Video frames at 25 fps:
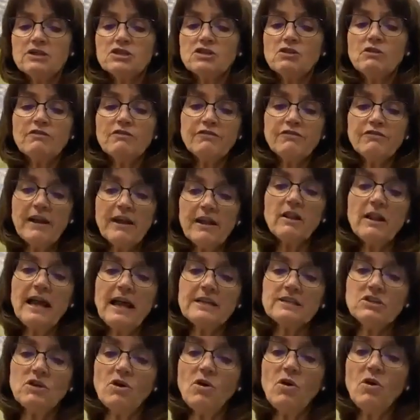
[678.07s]
So Frankl
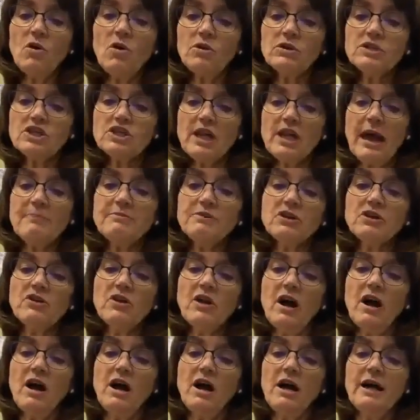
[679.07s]
has a whole
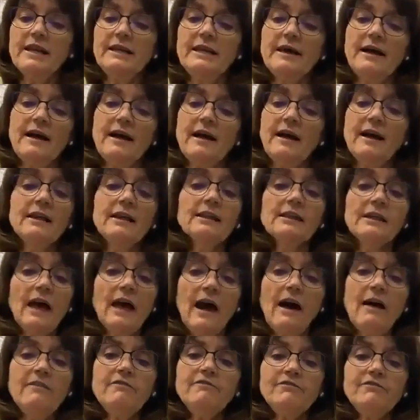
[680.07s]
chapter on
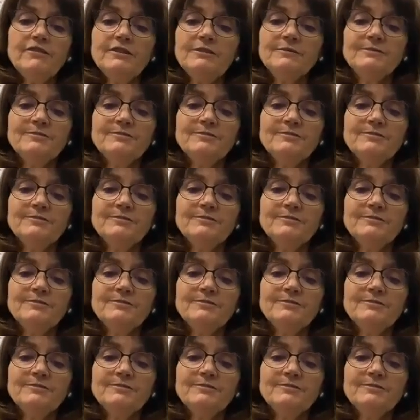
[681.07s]
love.